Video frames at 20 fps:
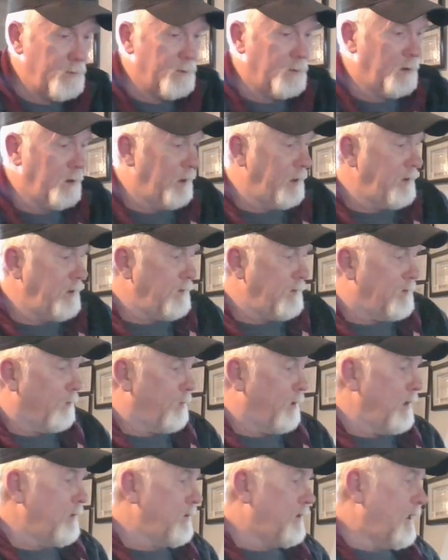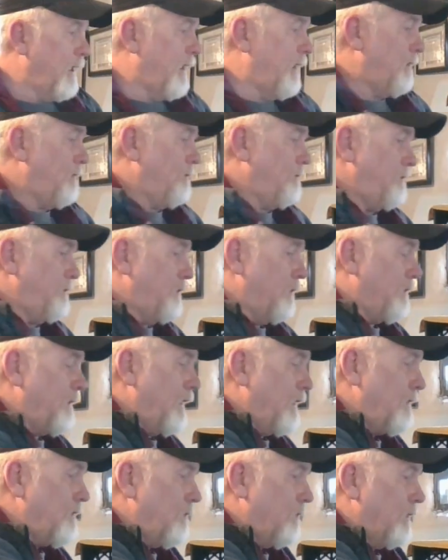Alright, so play with that. You'll get
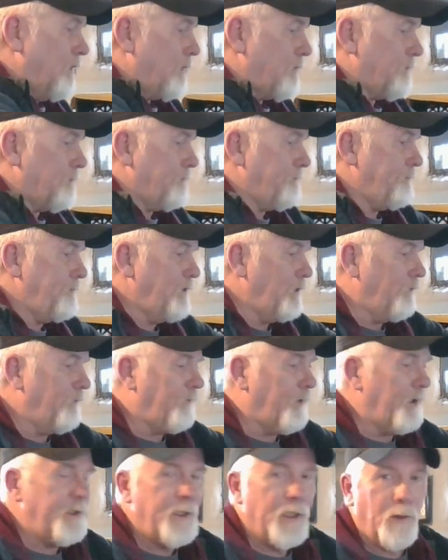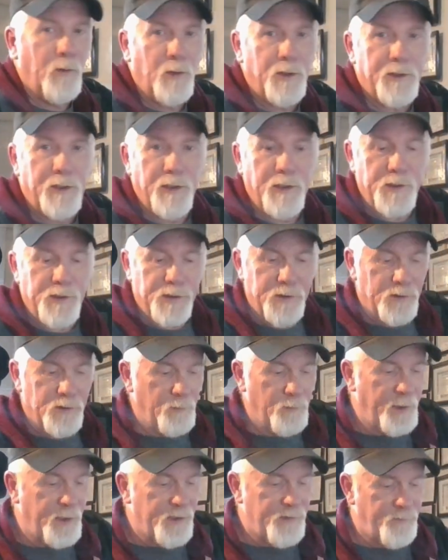it to work. You'll find out what conditions are
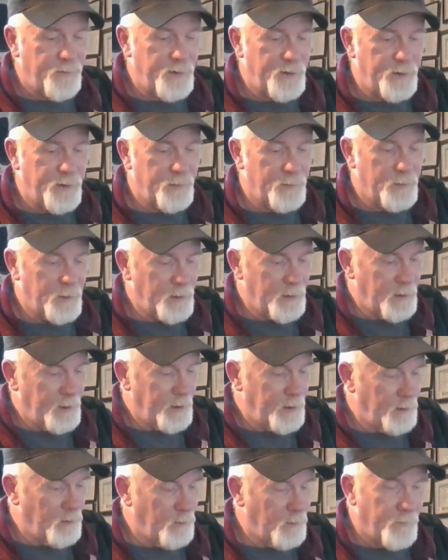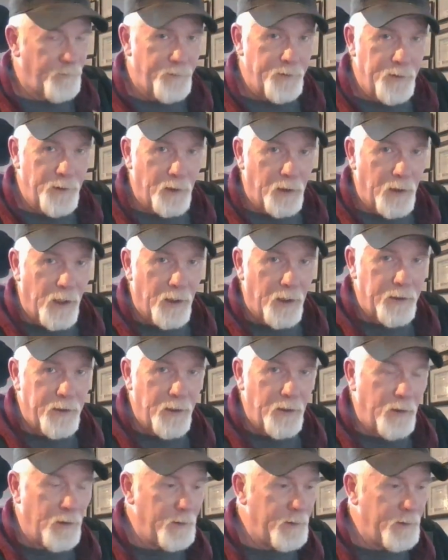best for you in order for you to lock
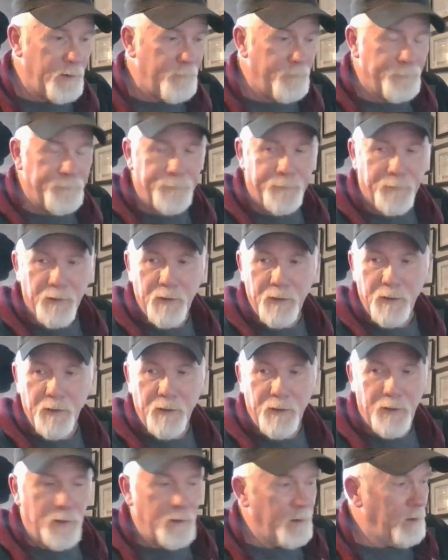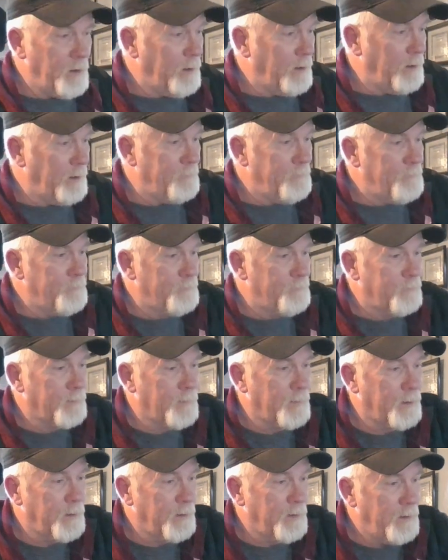in on them. Um,
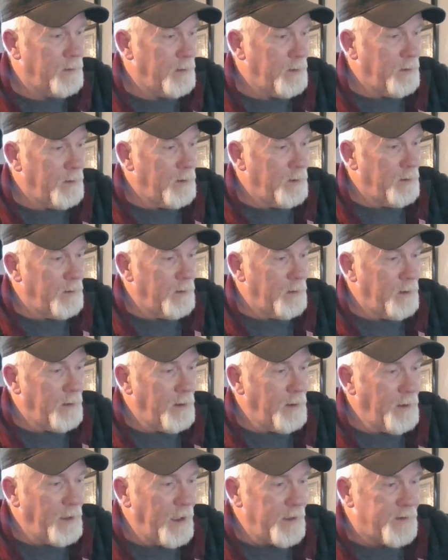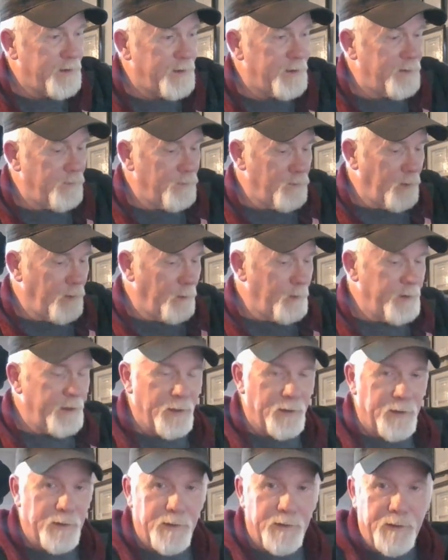and that's what we
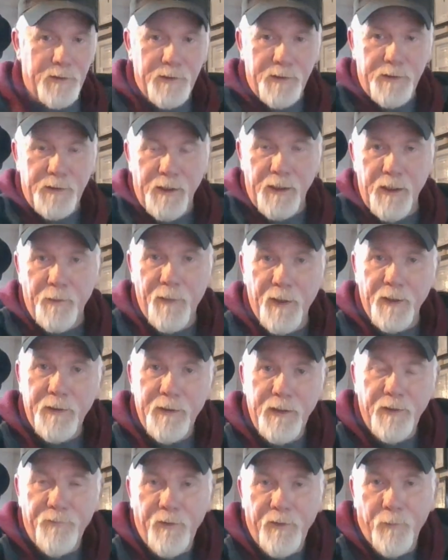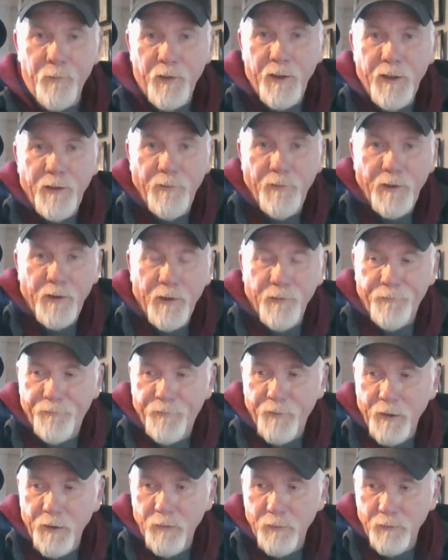got to say about the FM radio. Now the
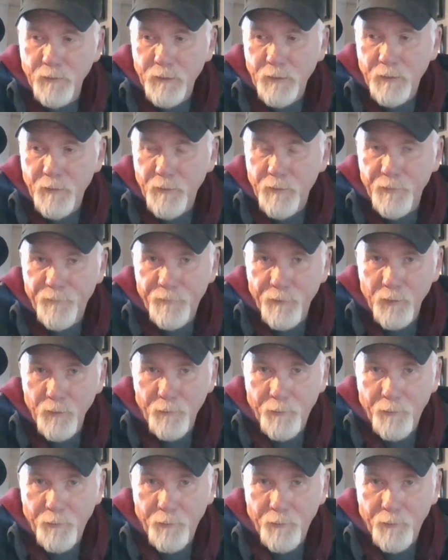phone, the phone